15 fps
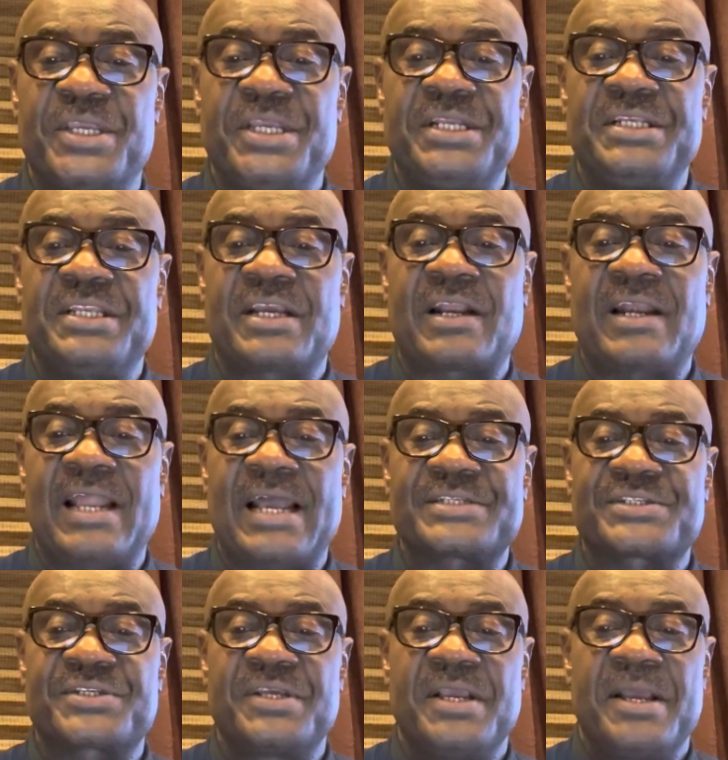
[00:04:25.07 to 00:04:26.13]
the
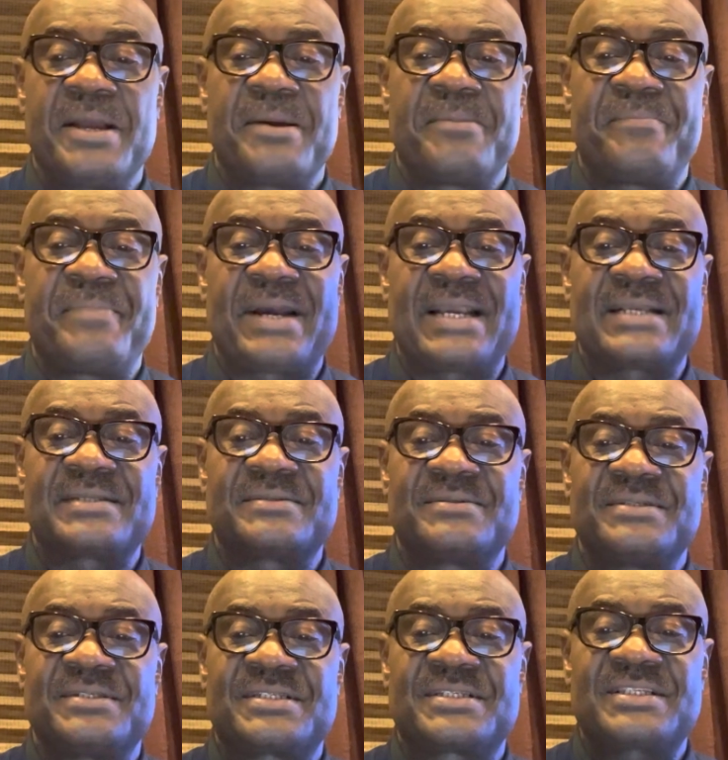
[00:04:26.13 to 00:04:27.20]
class by
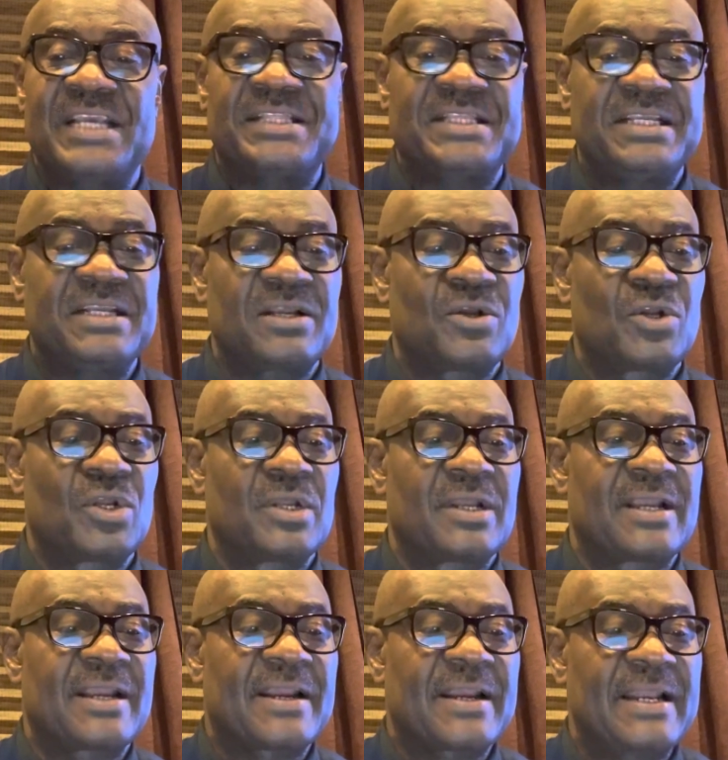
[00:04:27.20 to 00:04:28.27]
setting
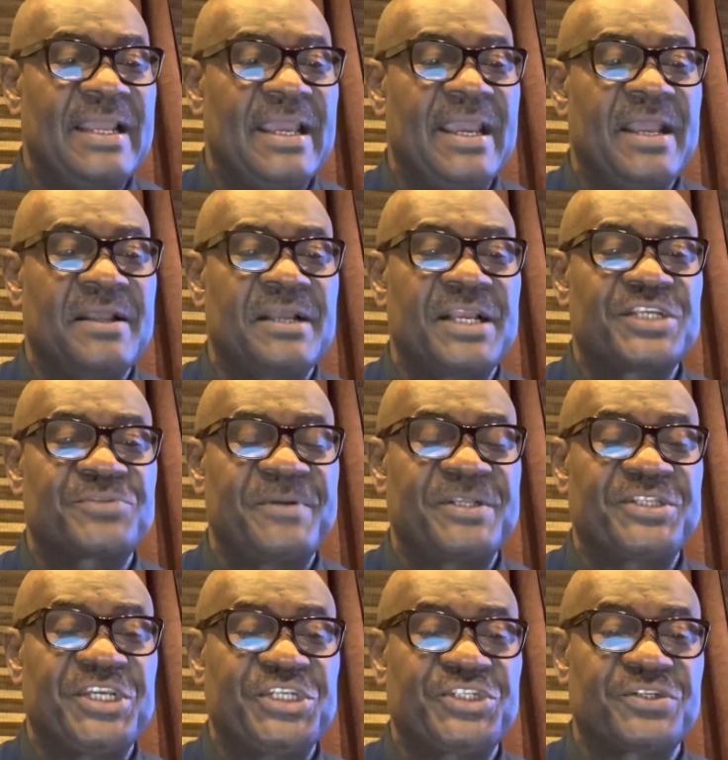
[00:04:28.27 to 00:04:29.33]
clear
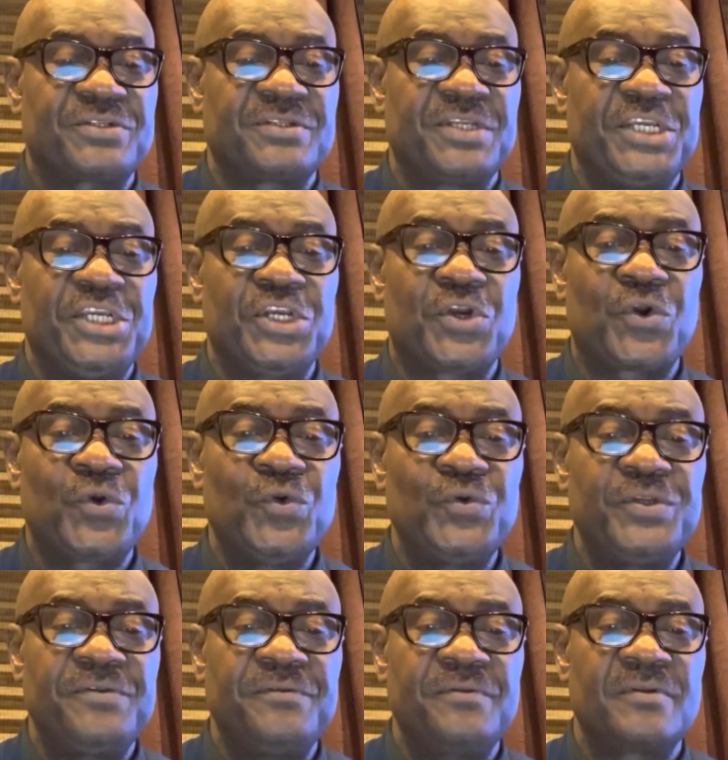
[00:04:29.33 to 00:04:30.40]
expectations,
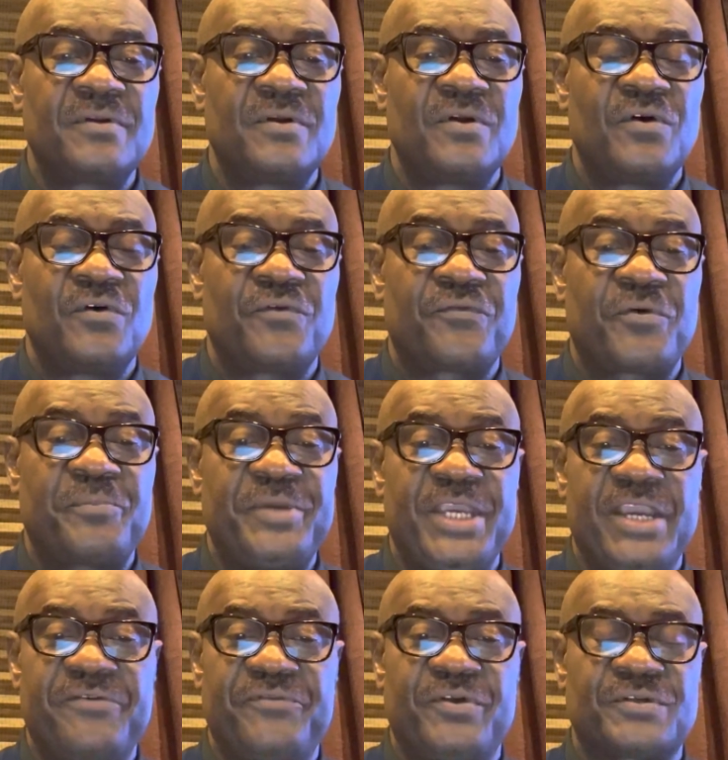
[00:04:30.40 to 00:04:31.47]
including for
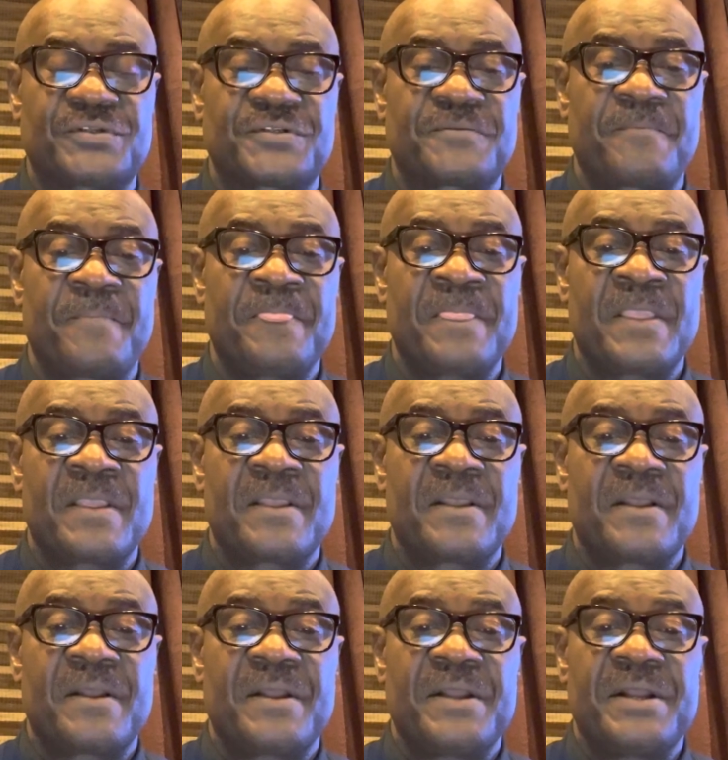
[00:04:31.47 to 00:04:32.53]
behaviors.
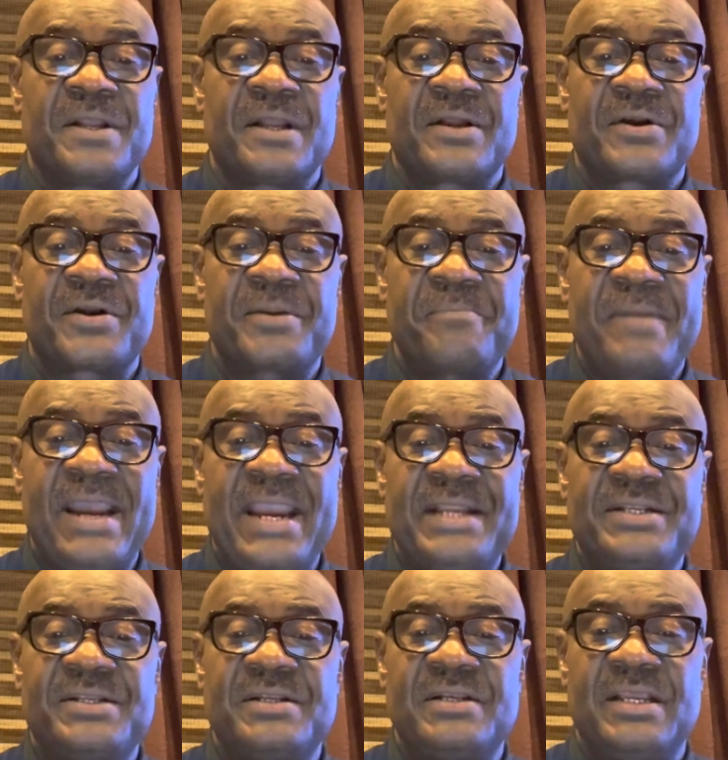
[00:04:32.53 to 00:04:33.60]

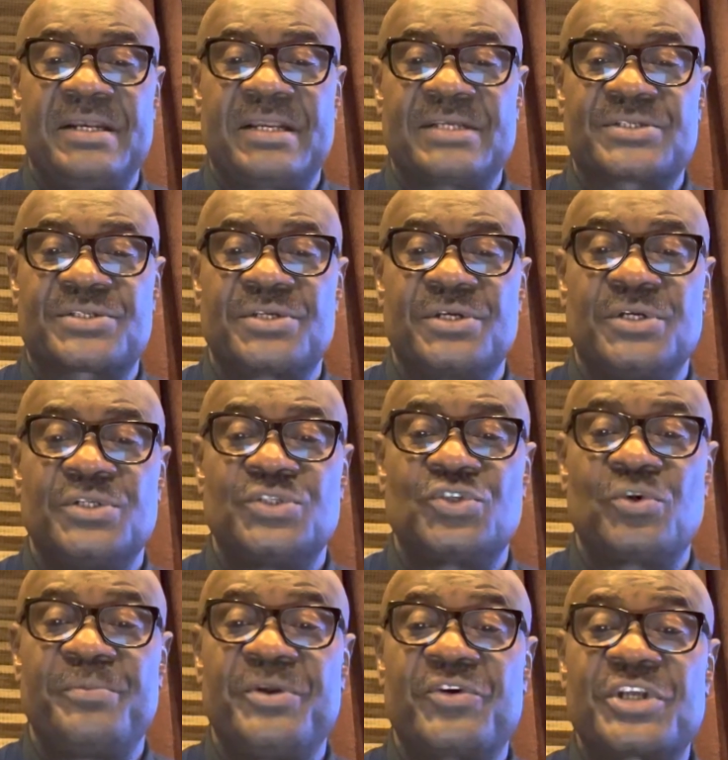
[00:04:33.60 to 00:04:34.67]
Remind learners to
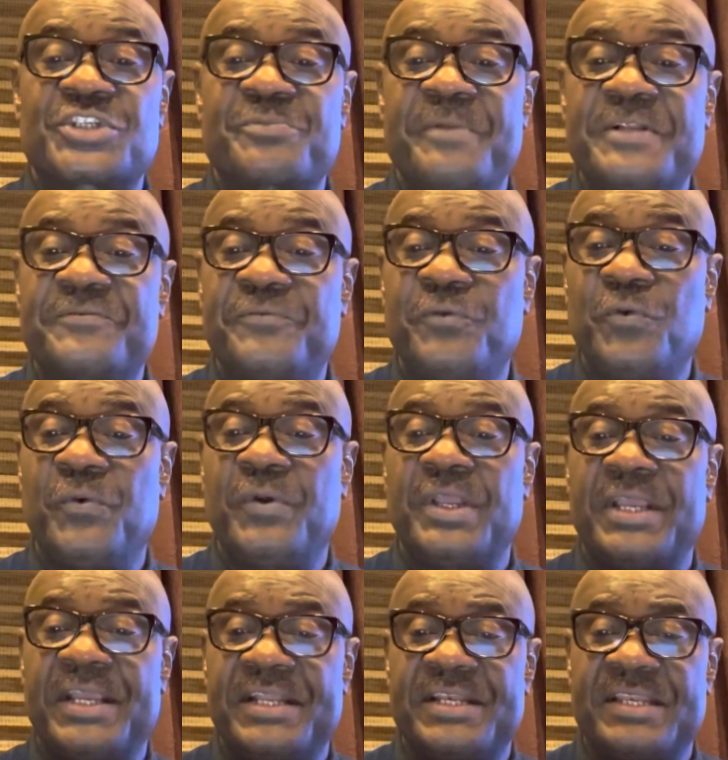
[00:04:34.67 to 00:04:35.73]
be respectful
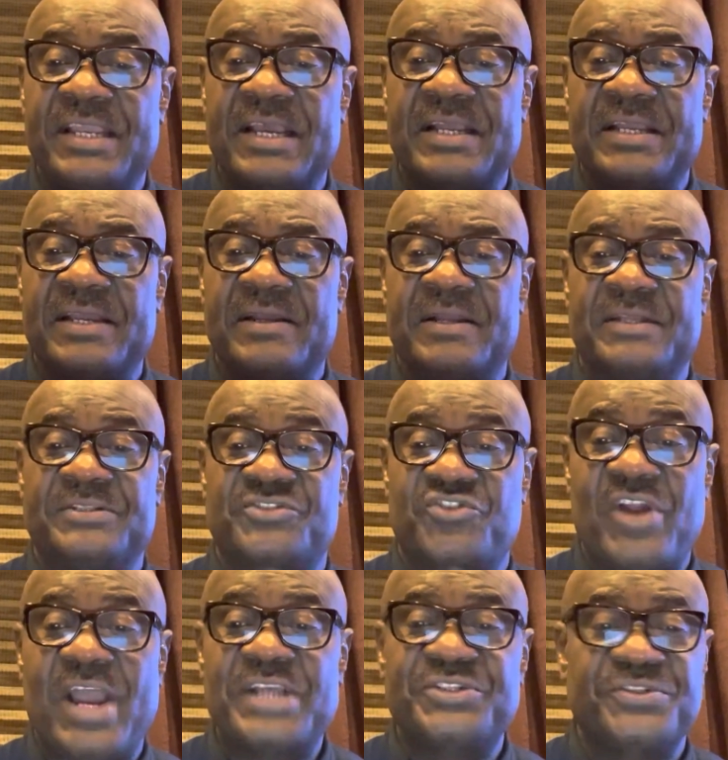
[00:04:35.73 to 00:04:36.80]
in their
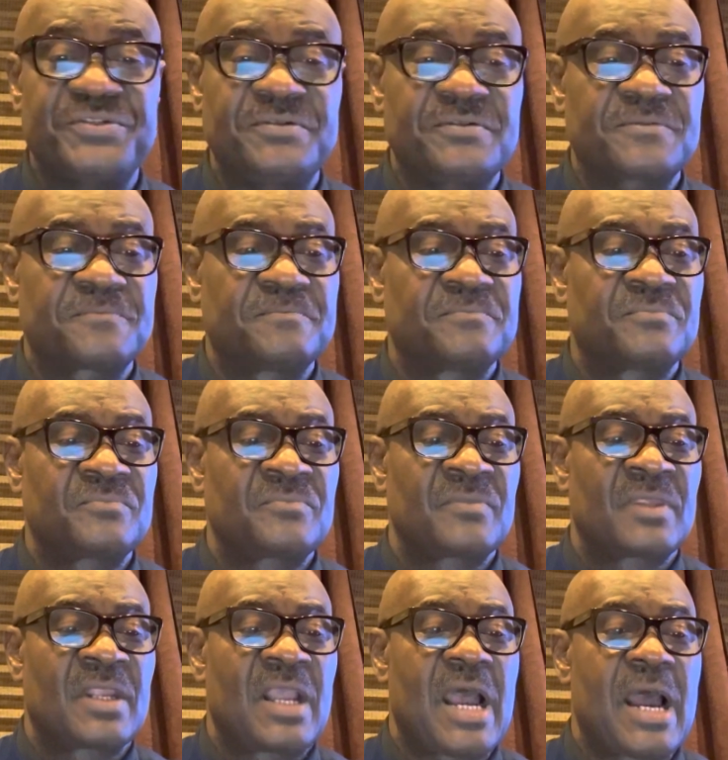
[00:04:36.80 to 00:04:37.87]
interactions
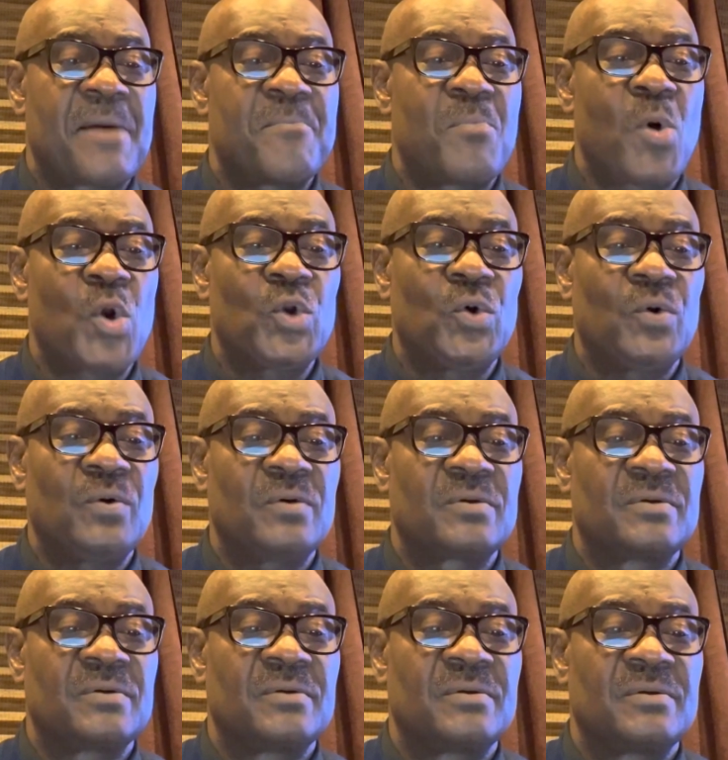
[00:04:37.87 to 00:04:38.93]
and model
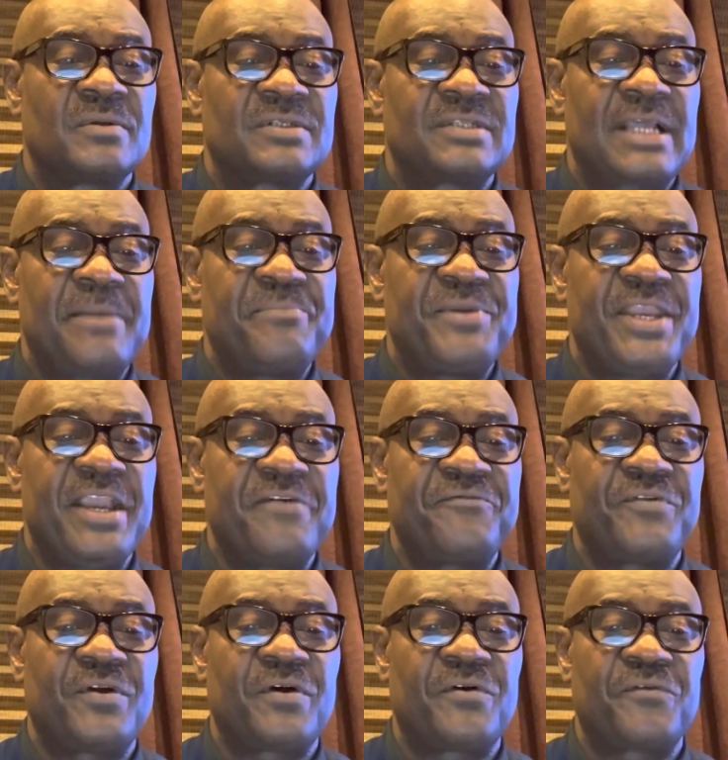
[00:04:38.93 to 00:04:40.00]
that
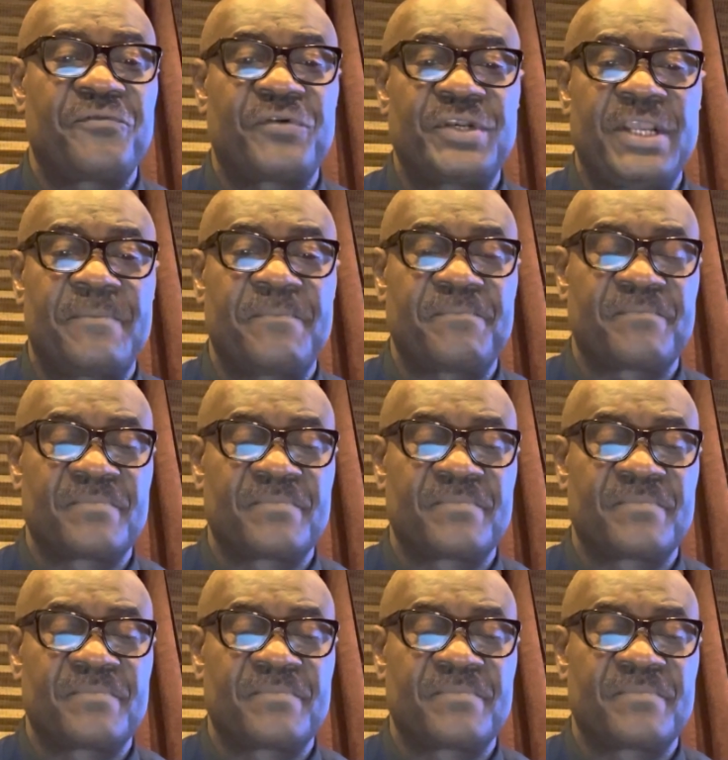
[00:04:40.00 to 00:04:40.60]
behavior for them.